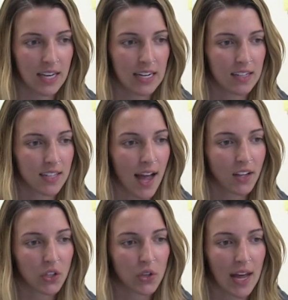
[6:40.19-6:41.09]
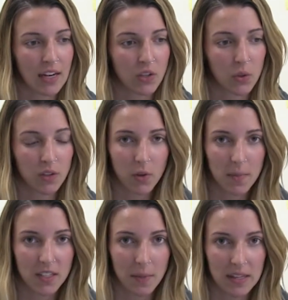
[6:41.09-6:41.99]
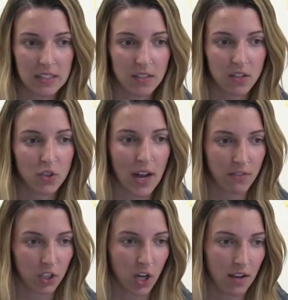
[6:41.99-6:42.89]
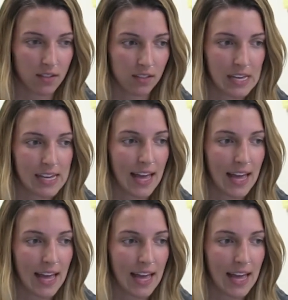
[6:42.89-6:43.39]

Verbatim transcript: It does not include any uniform expenses, travel costs,